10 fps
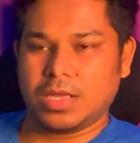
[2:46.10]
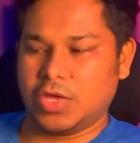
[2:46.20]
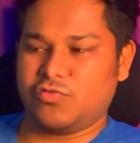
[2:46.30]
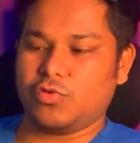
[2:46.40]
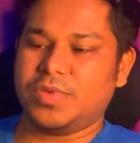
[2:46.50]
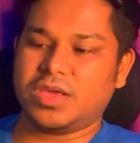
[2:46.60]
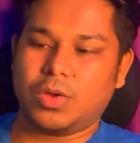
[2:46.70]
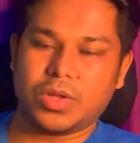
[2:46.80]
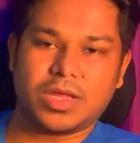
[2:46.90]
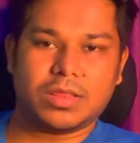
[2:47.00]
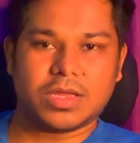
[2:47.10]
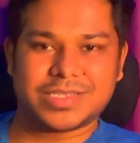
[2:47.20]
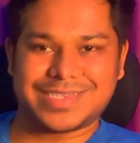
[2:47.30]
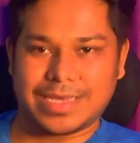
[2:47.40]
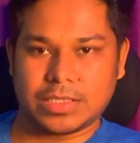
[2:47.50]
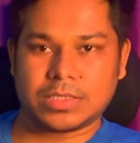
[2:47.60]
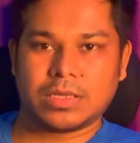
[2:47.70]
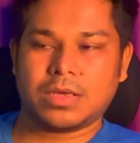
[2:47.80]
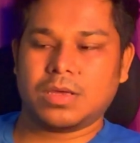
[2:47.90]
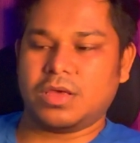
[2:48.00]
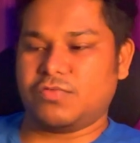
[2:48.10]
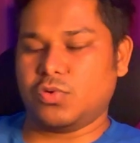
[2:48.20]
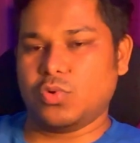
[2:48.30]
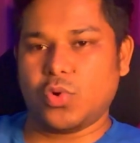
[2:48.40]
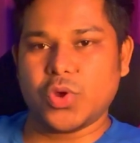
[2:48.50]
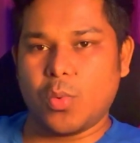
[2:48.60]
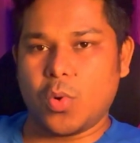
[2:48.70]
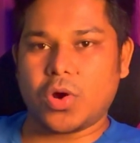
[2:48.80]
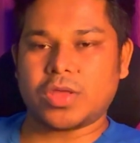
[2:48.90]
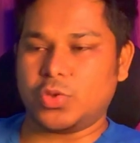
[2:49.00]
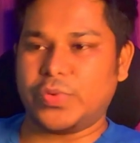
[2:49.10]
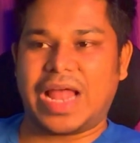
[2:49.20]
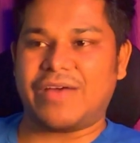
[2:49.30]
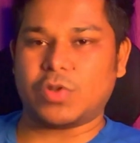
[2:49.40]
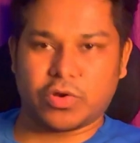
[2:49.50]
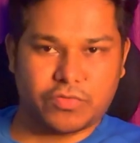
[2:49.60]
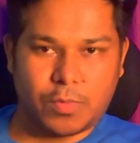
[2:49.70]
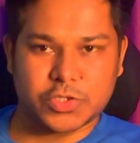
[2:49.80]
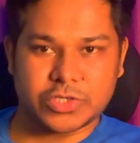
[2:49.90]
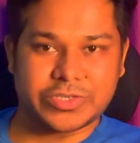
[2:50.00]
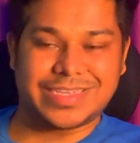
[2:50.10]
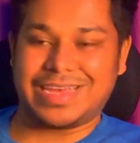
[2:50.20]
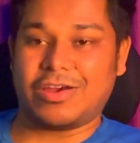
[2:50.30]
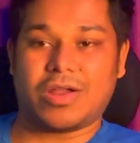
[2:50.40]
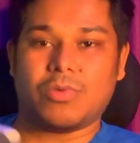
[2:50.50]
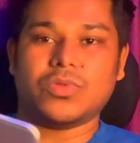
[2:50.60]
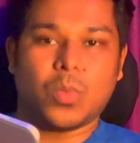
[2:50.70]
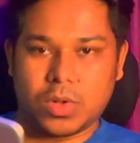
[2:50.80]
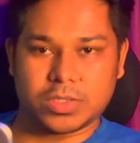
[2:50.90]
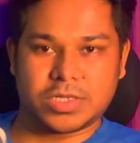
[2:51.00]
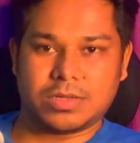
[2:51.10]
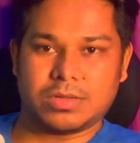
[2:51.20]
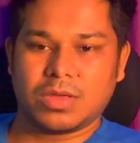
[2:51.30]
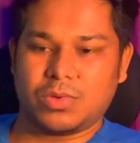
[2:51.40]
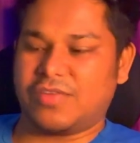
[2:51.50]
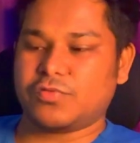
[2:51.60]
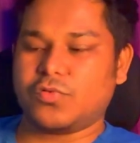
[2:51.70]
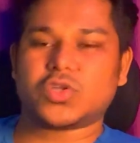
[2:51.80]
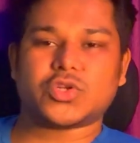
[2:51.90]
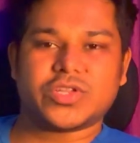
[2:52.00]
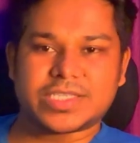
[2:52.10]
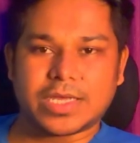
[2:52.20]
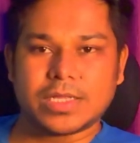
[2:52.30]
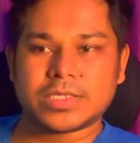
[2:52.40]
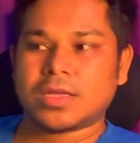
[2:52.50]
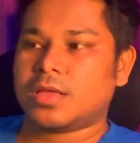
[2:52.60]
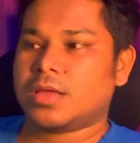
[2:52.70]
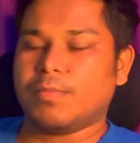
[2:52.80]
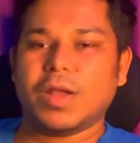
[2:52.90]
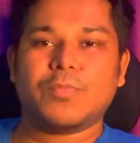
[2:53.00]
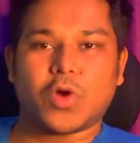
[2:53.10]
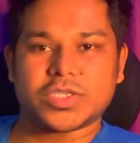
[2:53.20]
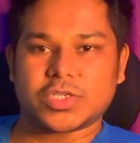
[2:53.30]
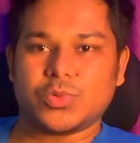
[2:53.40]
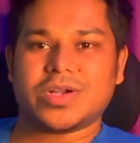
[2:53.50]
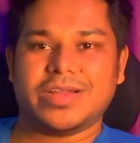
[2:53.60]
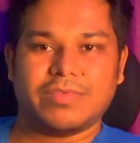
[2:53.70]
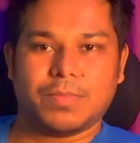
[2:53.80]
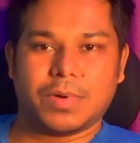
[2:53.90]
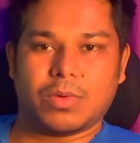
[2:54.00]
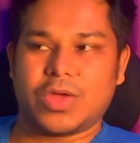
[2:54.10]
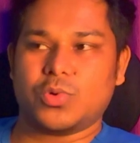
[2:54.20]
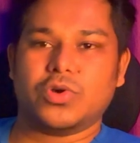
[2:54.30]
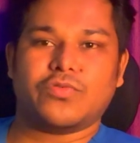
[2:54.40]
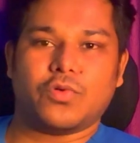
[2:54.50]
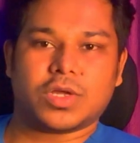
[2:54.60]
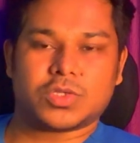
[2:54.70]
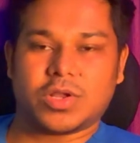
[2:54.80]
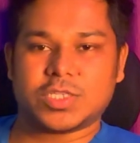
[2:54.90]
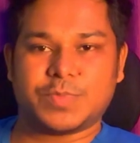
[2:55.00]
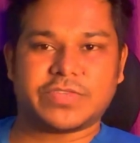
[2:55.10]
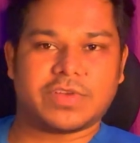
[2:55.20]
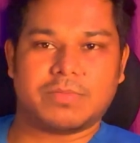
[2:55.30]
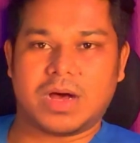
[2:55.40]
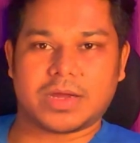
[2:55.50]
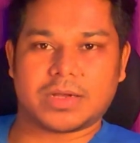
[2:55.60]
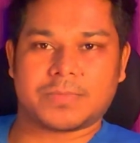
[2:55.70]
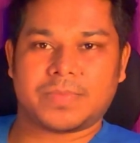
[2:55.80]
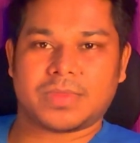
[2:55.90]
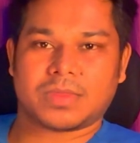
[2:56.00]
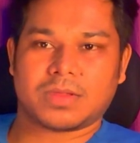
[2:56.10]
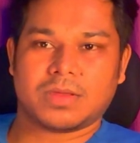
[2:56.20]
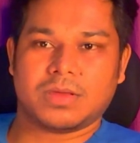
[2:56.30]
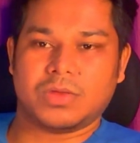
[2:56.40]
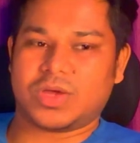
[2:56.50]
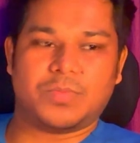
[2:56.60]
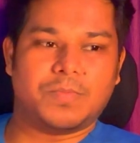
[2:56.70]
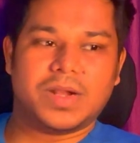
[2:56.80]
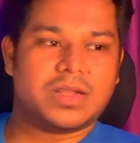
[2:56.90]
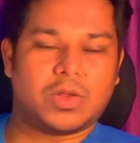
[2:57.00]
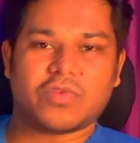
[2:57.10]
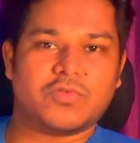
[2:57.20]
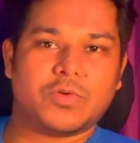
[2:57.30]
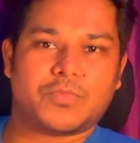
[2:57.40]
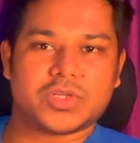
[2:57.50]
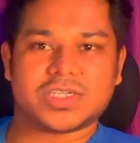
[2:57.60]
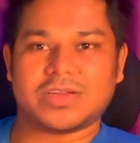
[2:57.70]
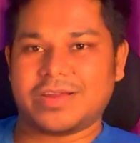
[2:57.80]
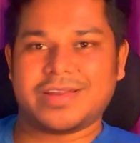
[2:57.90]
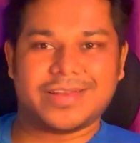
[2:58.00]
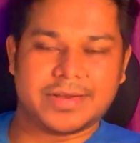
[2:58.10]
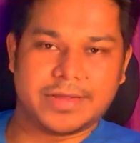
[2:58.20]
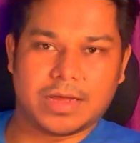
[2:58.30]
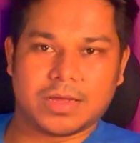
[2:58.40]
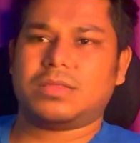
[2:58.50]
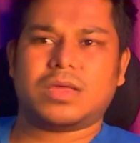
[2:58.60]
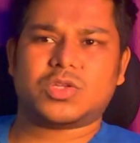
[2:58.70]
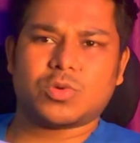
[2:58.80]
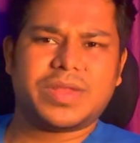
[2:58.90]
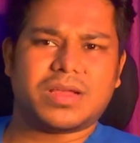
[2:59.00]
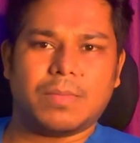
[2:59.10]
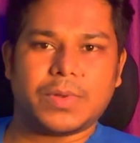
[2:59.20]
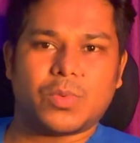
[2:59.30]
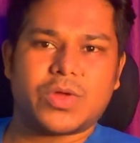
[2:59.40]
If you be good in the skills, if you know your work, you will have a lot of opportunity around the world. You have to focus on your skills, build project. You are a developer. Why are you going to focus on a specific market? You can build a lot of good project here in India. There are so many companies.